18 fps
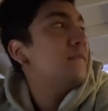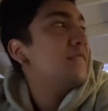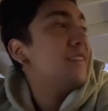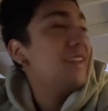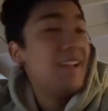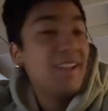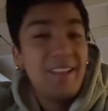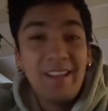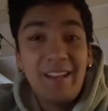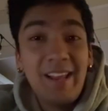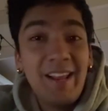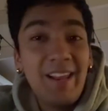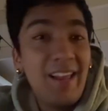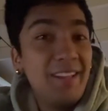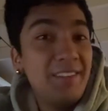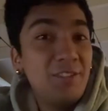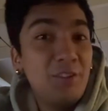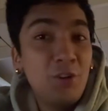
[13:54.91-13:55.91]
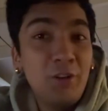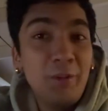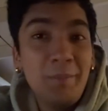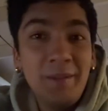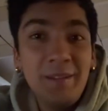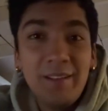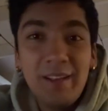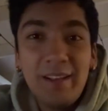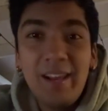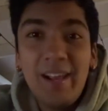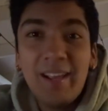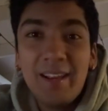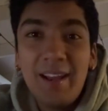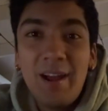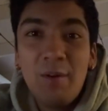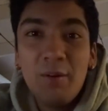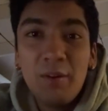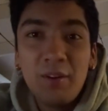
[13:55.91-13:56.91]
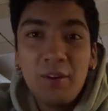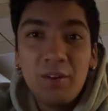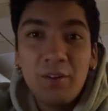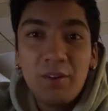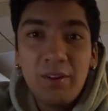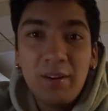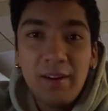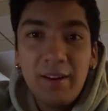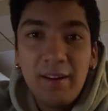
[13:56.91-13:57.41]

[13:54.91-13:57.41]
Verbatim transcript: like an like thirty minute like an hour ago.